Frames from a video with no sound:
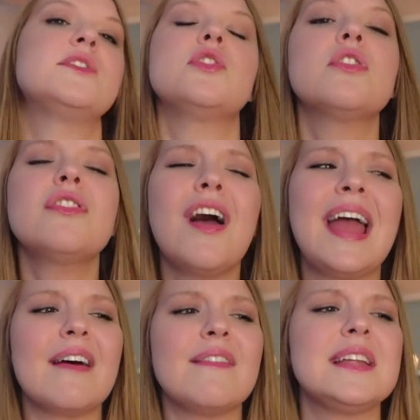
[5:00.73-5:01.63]
So you're not
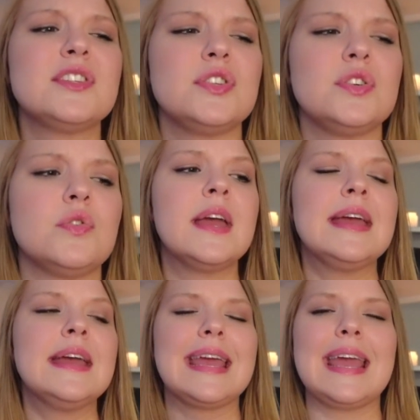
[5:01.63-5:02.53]
having to
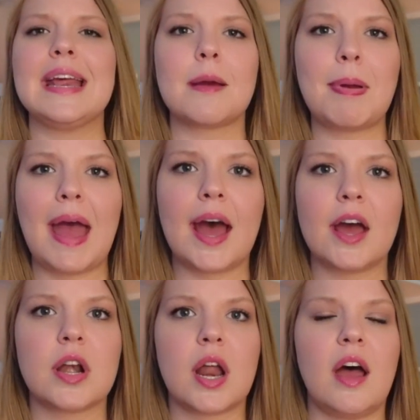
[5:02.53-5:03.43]
get in a pattern